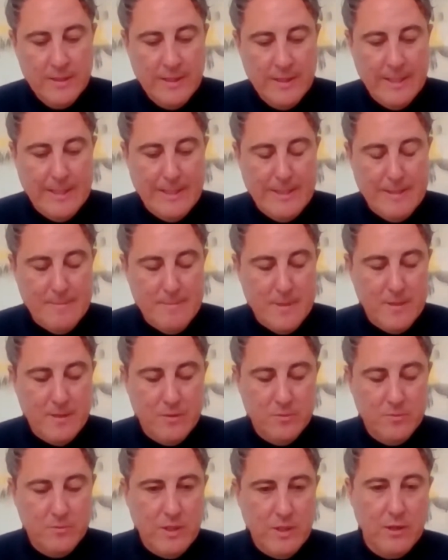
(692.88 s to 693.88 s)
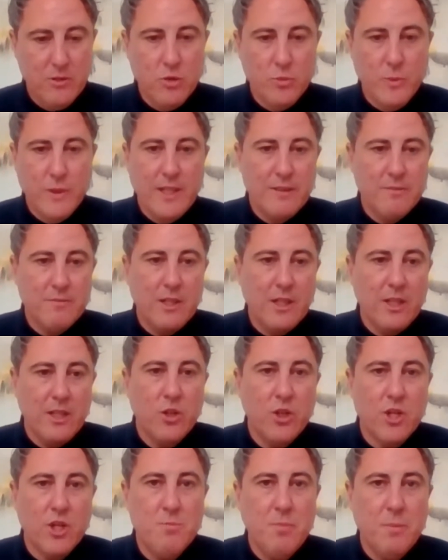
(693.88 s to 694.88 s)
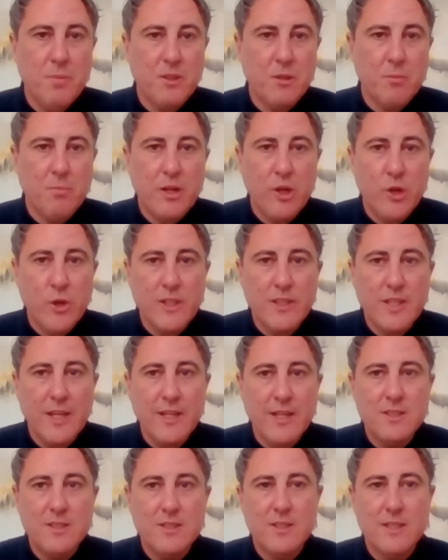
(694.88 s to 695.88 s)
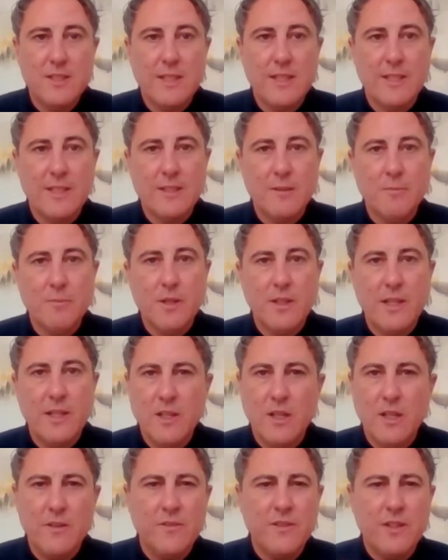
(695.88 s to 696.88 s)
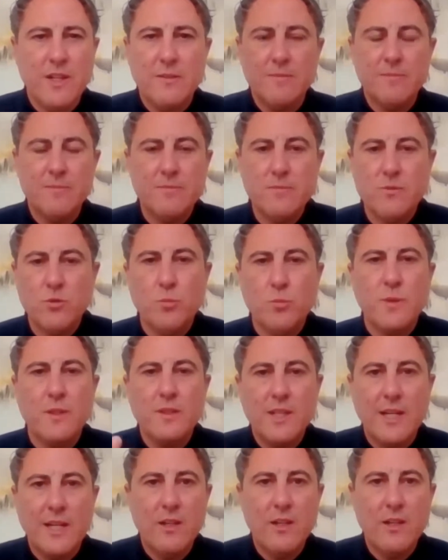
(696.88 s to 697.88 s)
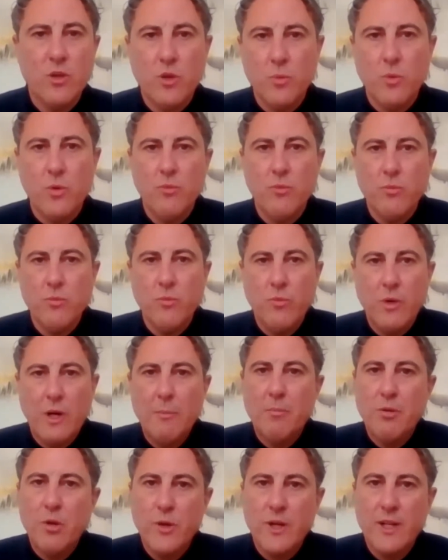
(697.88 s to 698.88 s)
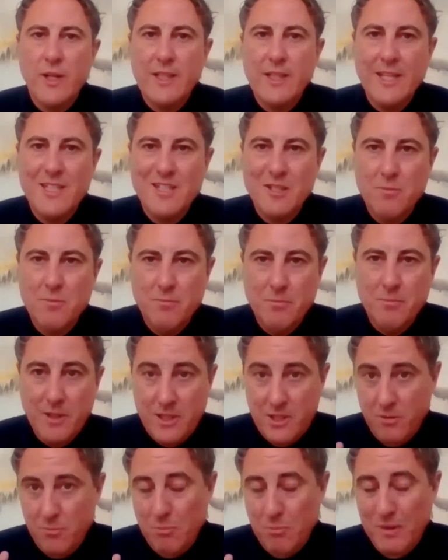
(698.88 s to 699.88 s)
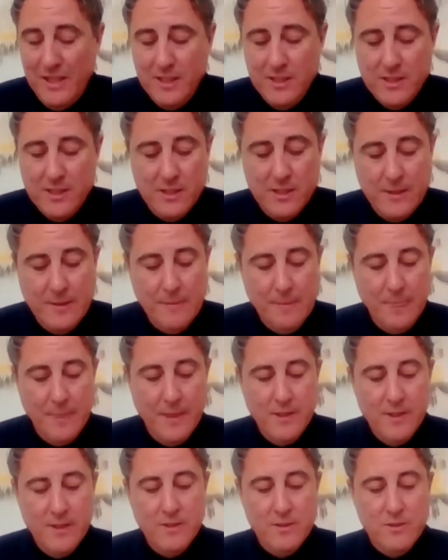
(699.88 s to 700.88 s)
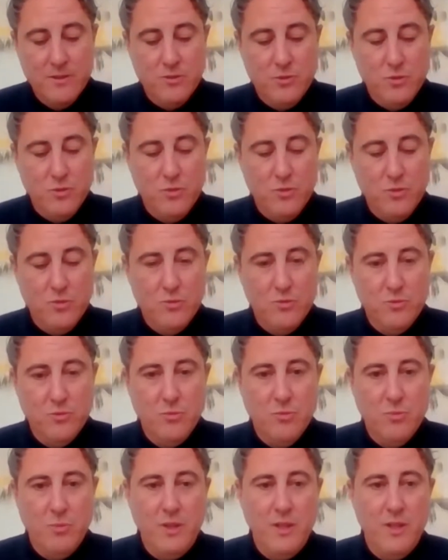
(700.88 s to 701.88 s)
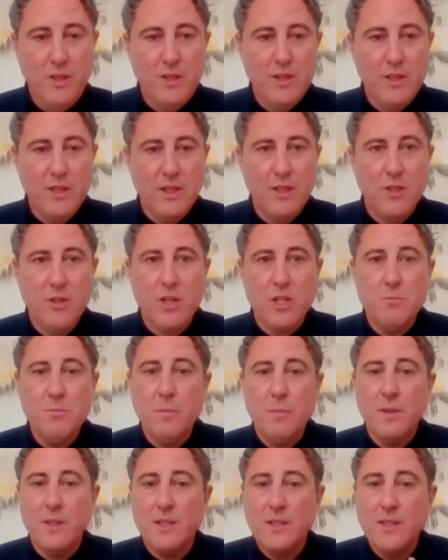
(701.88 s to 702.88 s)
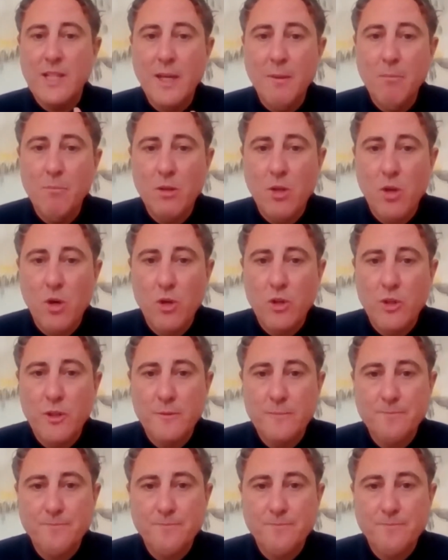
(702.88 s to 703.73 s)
How do we encourage people to prioritise and then have that open dialogue of what prioritisation means? Do we encourage people to time block